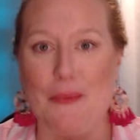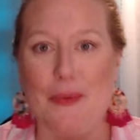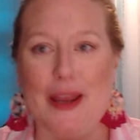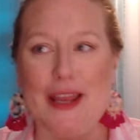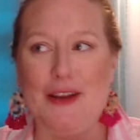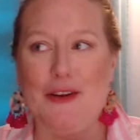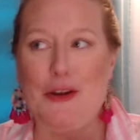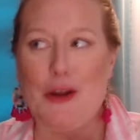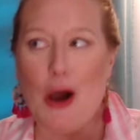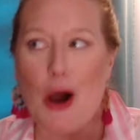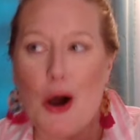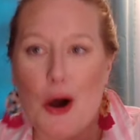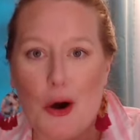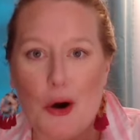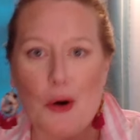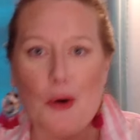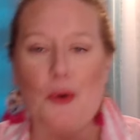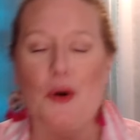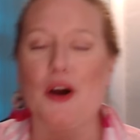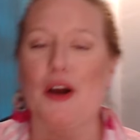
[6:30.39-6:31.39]
we
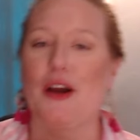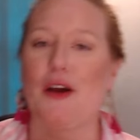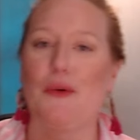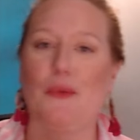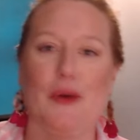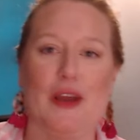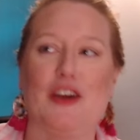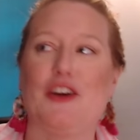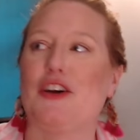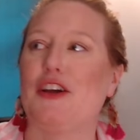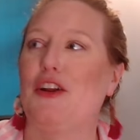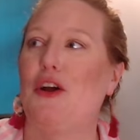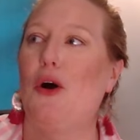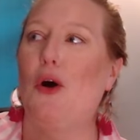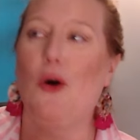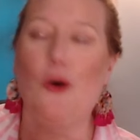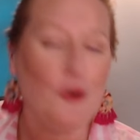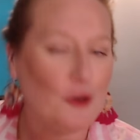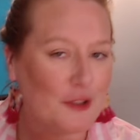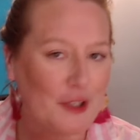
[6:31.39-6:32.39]
know we could
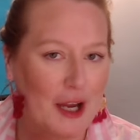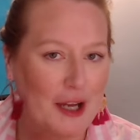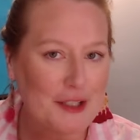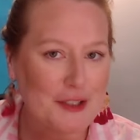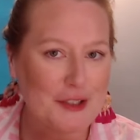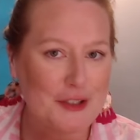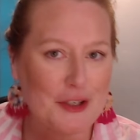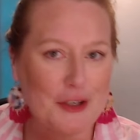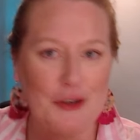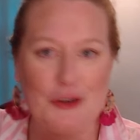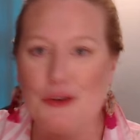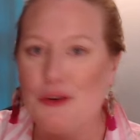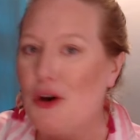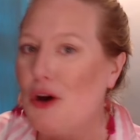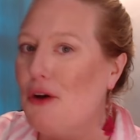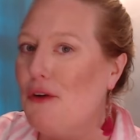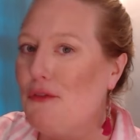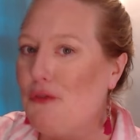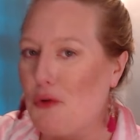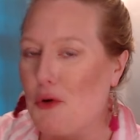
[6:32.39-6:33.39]
hold on to
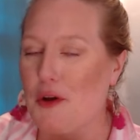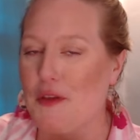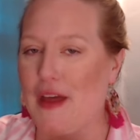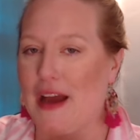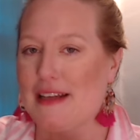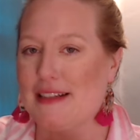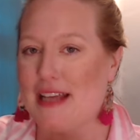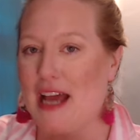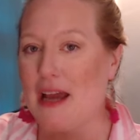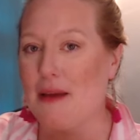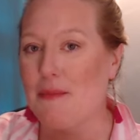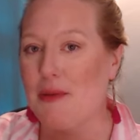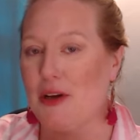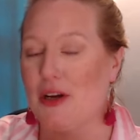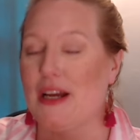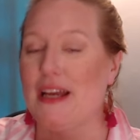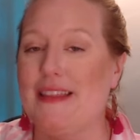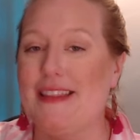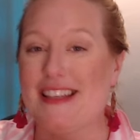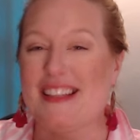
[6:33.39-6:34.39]
for that time
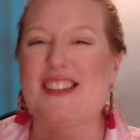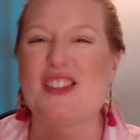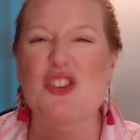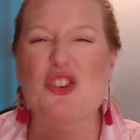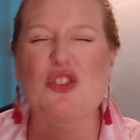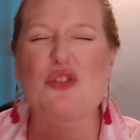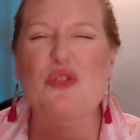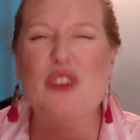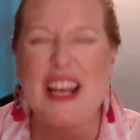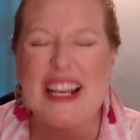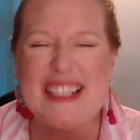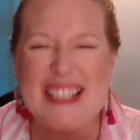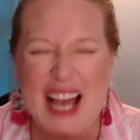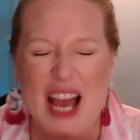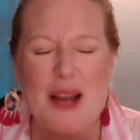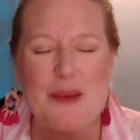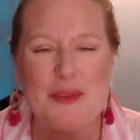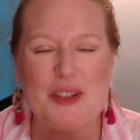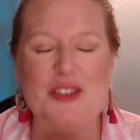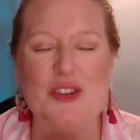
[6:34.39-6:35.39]
period? This is a great
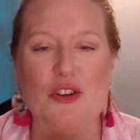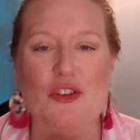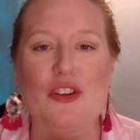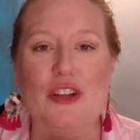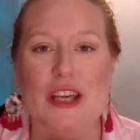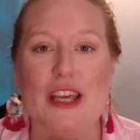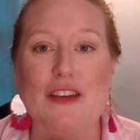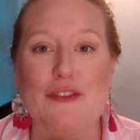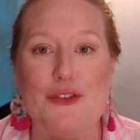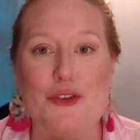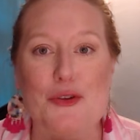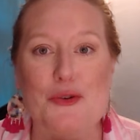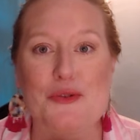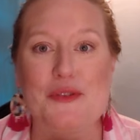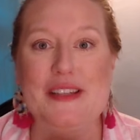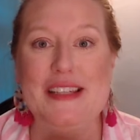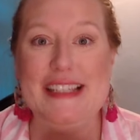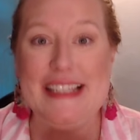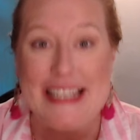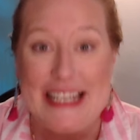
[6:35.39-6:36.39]
time to start looking for
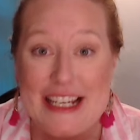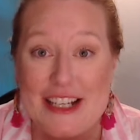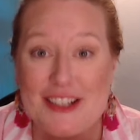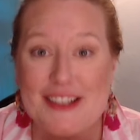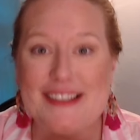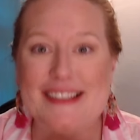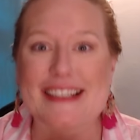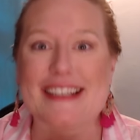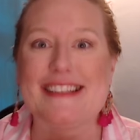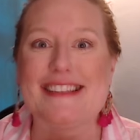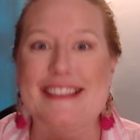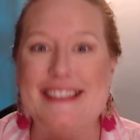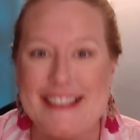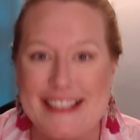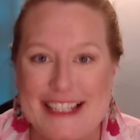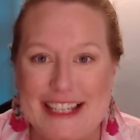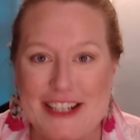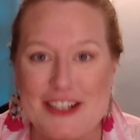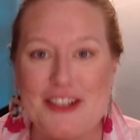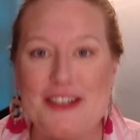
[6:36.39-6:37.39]
those deals and
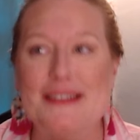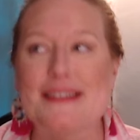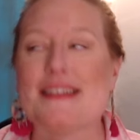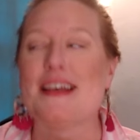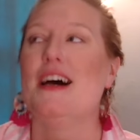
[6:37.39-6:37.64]
steals.